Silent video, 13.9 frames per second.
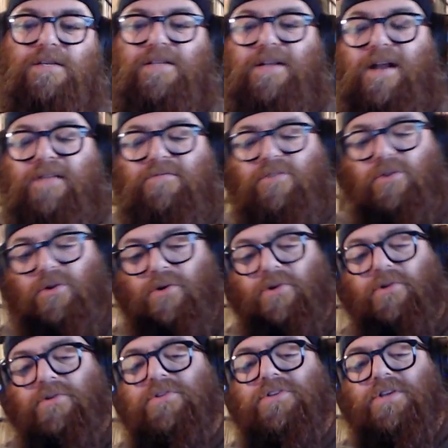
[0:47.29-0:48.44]
is that I've
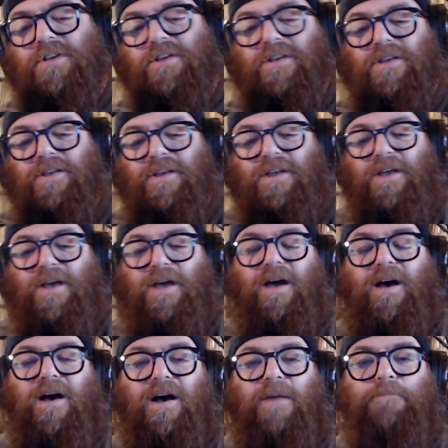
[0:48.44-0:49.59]
learned
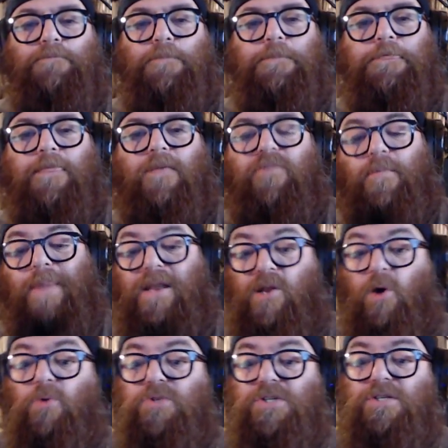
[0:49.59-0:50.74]
from my
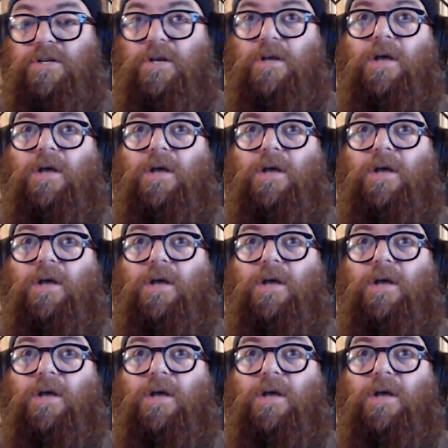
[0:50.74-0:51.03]
notes?